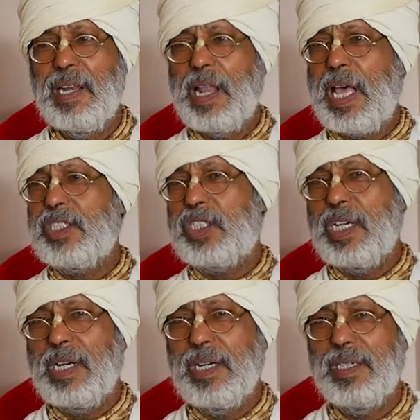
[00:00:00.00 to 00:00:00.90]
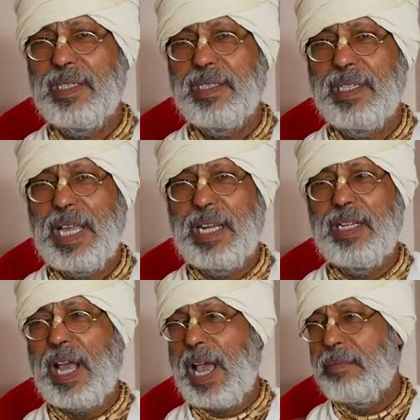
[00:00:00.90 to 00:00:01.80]
luster
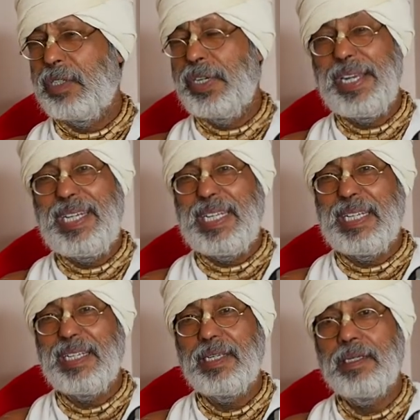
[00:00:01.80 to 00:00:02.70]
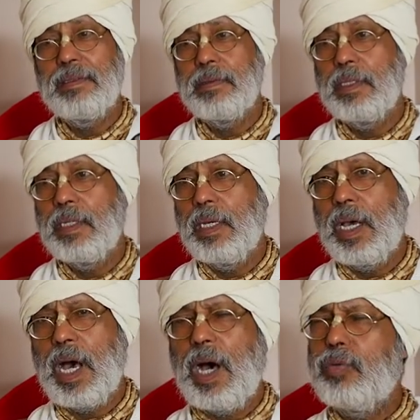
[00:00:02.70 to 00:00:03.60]
and I am greedy.
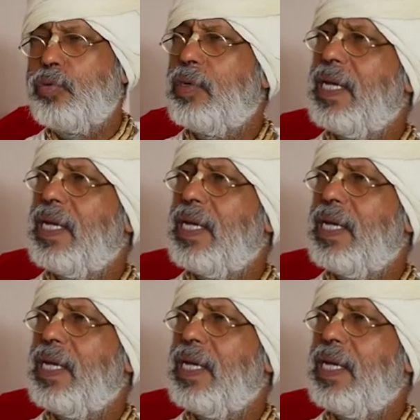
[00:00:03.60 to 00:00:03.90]
How to